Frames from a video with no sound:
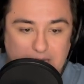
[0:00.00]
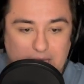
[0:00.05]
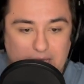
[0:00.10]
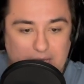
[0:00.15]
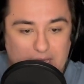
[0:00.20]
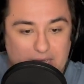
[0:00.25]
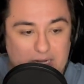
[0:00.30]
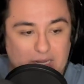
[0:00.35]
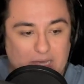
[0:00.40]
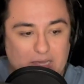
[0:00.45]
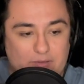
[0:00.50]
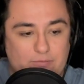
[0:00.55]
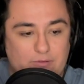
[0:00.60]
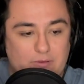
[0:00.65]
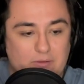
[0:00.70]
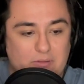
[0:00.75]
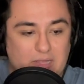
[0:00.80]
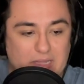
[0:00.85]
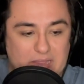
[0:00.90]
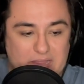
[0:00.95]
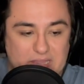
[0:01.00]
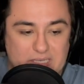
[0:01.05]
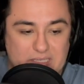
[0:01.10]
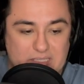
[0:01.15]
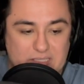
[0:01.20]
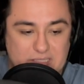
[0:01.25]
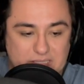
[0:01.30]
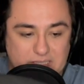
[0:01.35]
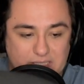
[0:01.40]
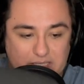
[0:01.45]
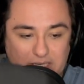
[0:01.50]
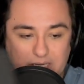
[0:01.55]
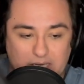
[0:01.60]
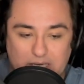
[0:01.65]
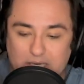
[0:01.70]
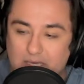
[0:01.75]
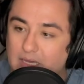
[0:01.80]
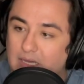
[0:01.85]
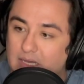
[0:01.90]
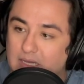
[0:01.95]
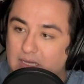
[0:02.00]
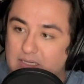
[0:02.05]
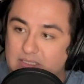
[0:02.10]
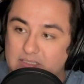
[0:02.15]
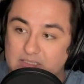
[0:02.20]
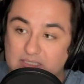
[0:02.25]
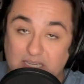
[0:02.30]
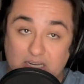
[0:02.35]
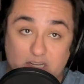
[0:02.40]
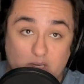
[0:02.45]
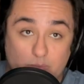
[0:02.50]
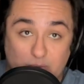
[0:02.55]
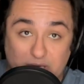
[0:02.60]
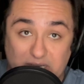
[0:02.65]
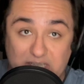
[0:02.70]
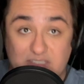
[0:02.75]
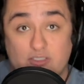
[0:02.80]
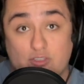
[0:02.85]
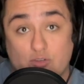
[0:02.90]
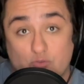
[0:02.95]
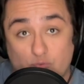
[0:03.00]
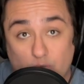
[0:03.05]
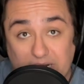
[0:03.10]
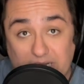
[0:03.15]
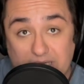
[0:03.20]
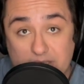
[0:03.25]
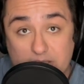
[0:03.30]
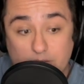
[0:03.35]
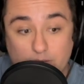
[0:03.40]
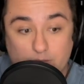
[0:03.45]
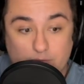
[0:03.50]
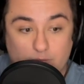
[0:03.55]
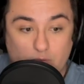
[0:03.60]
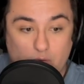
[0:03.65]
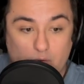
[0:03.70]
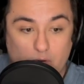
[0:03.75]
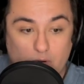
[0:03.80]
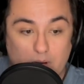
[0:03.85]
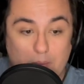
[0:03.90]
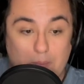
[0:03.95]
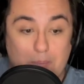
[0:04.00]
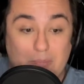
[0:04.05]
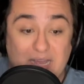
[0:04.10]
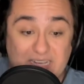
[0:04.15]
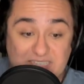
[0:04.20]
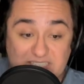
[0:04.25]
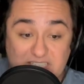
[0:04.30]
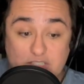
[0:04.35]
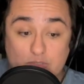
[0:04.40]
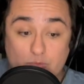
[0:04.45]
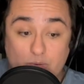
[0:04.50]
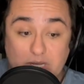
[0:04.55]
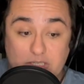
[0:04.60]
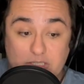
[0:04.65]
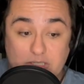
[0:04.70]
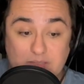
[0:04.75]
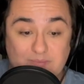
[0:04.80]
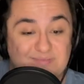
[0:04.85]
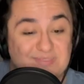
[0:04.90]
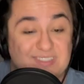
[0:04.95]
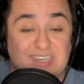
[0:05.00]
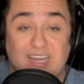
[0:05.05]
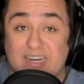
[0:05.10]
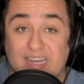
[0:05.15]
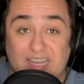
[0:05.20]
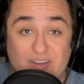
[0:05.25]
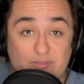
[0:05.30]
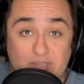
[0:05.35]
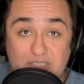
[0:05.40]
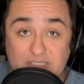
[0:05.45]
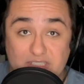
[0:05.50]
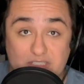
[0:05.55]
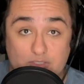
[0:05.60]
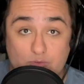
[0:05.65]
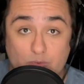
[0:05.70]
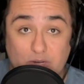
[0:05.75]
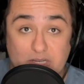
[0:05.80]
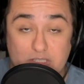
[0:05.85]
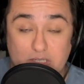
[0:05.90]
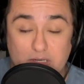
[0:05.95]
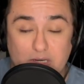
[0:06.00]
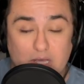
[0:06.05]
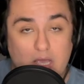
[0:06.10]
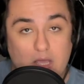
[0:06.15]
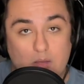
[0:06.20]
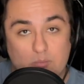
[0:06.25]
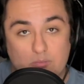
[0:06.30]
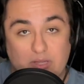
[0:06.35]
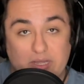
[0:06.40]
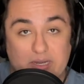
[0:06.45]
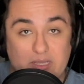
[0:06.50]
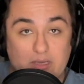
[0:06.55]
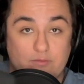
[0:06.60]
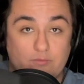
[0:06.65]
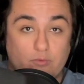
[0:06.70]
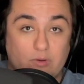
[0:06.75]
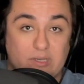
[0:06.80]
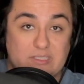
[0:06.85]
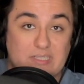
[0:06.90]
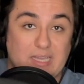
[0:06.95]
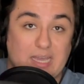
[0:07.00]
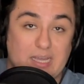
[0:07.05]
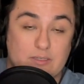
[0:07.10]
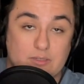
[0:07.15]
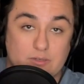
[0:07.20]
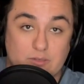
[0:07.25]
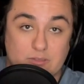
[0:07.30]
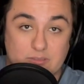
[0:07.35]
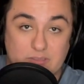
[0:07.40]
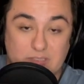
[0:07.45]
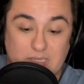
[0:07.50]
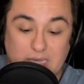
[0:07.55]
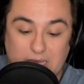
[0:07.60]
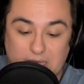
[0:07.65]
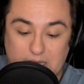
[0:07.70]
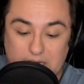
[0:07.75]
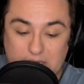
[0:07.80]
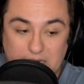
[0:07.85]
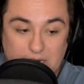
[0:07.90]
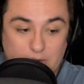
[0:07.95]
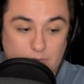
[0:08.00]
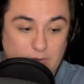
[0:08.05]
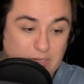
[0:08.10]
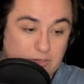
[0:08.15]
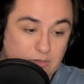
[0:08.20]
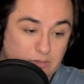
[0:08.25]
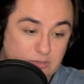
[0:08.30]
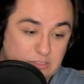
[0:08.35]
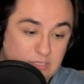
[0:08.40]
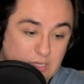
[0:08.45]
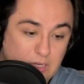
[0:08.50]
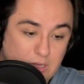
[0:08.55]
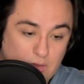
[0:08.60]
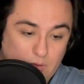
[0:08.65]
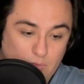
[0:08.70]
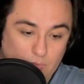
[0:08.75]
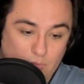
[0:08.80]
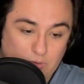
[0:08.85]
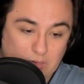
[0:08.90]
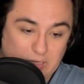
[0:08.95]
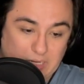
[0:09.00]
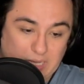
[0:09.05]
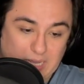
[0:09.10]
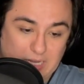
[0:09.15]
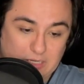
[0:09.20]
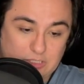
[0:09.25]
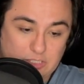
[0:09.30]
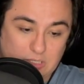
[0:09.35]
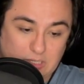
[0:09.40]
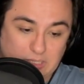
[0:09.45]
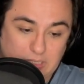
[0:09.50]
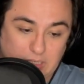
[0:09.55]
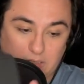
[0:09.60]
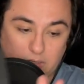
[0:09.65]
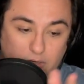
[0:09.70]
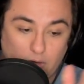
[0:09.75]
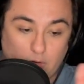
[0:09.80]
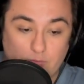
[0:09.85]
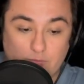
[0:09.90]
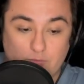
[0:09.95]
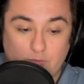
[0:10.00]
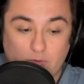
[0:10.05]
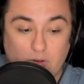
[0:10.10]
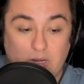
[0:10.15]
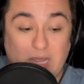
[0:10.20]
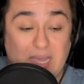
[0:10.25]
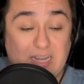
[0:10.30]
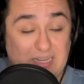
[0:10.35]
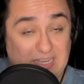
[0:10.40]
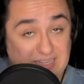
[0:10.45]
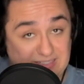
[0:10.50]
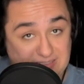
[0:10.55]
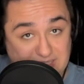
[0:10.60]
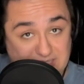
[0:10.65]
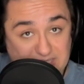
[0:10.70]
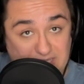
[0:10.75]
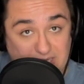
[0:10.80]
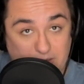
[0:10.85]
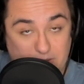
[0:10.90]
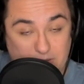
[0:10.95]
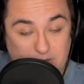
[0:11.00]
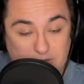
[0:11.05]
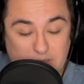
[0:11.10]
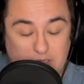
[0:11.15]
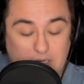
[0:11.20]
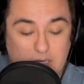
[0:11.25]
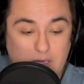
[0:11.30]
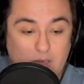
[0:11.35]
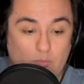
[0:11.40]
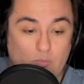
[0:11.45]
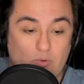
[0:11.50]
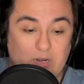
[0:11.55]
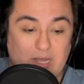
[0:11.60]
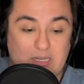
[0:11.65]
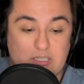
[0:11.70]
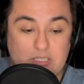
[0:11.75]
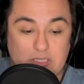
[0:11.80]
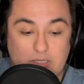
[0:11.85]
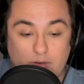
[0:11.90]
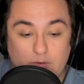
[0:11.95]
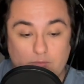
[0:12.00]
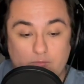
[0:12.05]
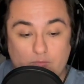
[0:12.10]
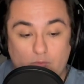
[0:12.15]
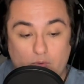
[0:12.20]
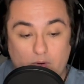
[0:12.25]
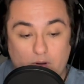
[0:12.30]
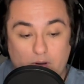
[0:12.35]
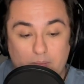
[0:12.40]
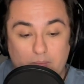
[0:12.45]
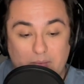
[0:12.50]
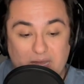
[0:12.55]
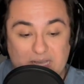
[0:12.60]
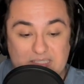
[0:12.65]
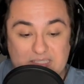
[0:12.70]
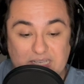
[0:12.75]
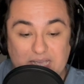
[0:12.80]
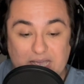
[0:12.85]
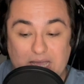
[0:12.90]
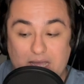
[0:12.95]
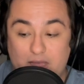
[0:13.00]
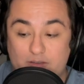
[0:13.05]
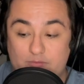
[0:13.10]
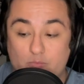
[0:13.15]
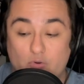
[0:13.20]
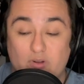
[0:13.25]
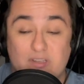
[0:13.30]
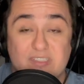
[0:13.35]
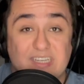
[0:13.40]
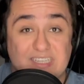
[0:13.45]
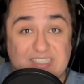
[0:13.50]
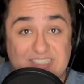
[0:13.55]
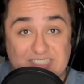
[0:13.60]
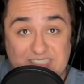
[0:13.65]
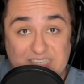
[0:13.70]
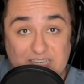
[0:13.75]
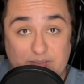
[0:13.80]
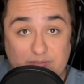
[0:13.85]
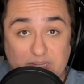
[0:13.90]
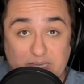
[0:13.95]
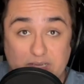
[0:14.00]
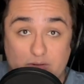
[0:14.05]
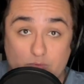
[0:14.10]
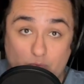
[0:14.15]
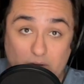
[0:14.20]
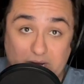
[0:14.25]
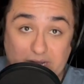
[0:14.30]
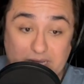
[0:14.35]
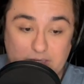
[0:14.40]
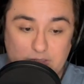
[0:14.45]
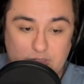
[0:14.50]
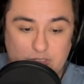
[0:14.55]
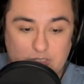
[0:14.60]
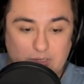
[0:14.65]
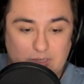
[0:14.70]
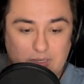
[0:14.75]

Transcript: And I feel that this setup is great for my situation, not every situation. Plenty of voice actors and narrators would actually go for, and singers would actually go for mics that have more sensitivity and range.